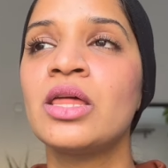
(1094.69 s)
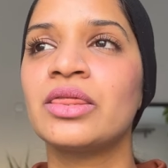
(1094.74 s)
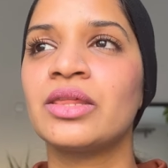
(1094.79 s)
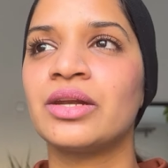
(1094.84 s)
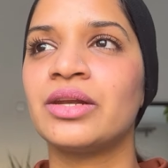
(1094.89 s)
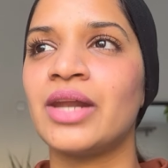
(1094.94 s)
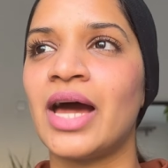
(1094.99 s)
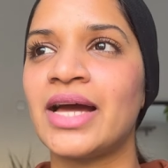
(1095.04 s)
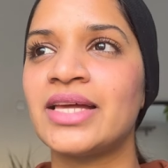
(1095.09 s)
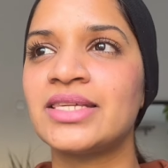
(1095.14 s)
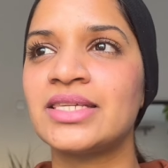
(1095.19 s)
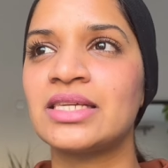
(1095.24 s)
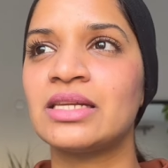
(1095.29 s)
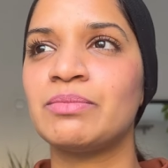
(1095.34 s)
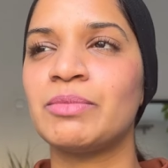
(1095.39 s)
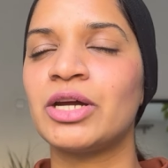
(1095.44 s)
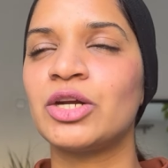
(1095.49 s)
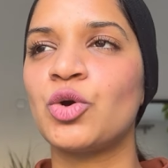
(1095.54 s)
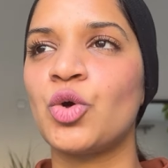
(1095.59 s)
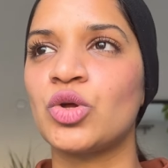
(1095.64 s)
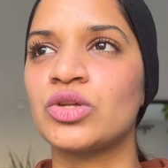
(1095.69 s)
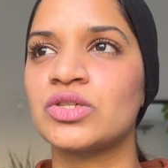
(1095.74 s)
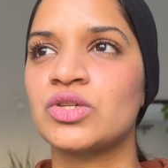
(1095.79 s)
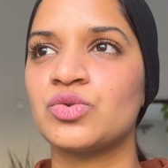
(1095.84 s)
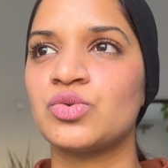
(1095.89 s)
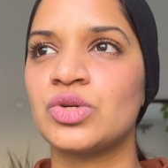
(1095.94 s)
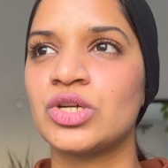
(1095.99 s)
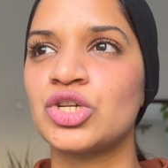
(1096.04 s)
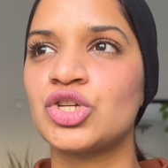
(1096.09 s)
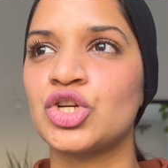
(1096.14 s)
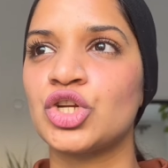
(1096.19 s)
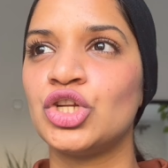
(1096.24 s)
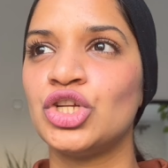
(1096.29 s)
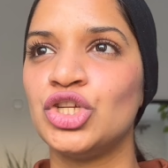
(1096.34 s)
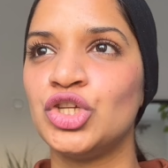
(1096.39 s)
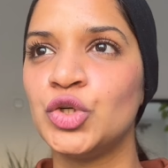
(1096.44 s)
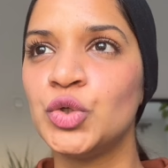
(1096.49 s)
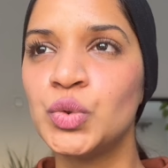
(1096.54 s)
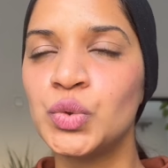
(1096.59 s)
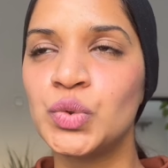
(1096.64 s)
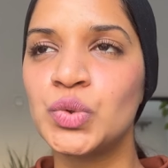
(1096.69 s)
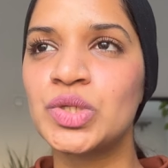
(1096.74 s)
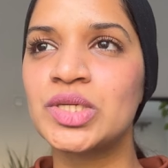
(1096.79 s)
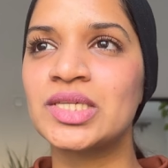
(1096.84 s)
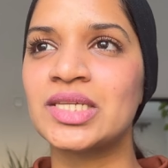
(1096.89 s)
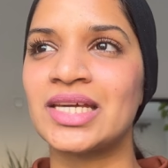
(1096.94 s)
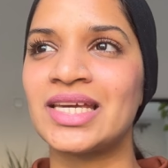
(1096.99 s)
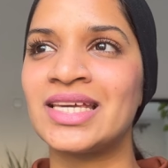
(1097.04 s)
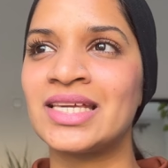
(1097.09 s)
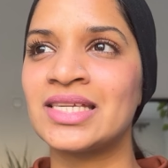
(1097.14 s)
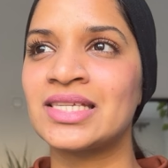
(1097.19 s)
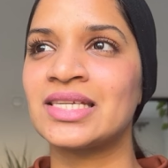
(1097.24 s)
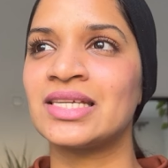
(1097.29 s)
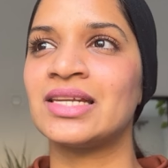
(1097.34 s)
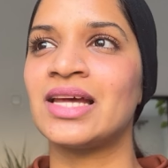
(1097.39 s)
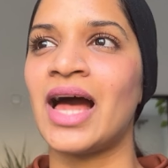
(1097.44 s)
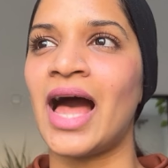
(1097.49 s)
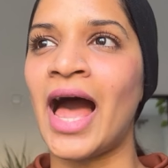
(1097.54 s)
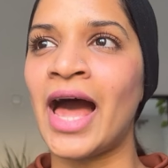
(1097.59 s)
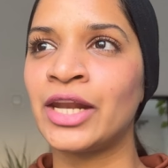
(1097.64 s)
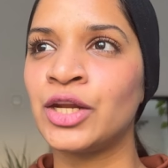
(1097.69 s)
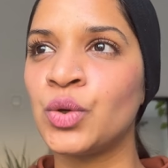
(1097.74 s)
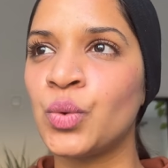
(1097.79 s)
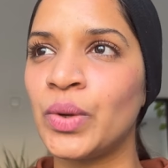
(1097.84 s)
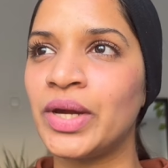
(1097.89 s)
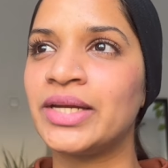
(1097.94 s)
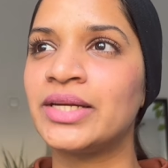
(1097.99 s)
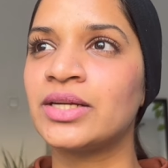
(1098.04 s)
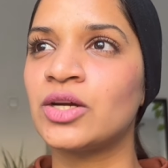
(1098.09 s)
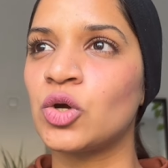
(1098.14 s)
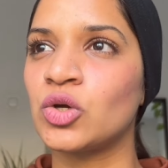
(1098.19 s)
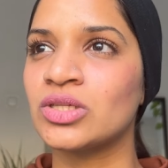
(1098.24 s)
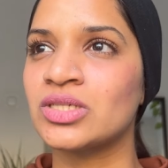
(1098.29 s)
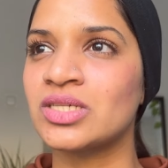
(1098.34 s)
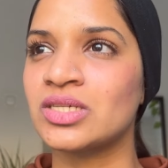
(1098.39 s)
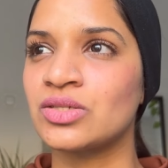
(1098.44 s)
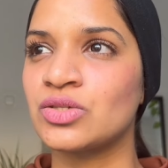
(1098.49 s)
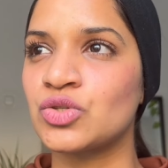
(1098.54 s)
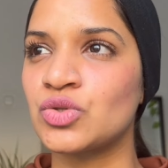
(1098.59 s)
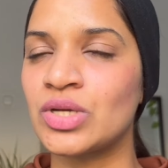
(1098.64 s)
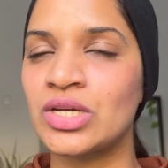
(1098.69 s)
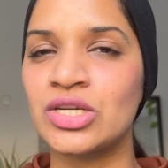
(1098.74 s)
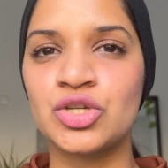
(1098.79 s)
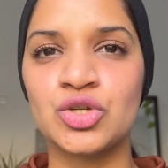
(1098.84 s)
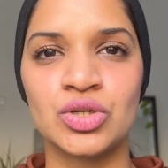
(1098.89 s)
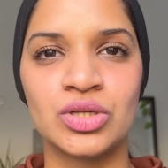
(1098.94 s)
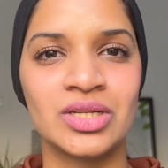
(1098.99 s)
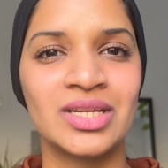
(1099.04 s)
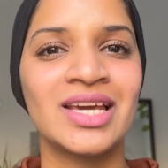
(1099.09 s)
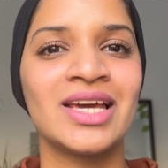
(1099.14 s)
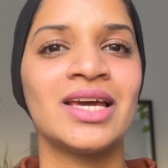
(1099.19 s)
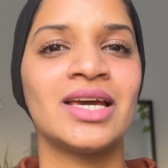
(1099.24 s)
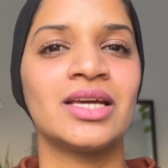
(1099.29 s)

The niacinamide concentration used is in an adequate concentration.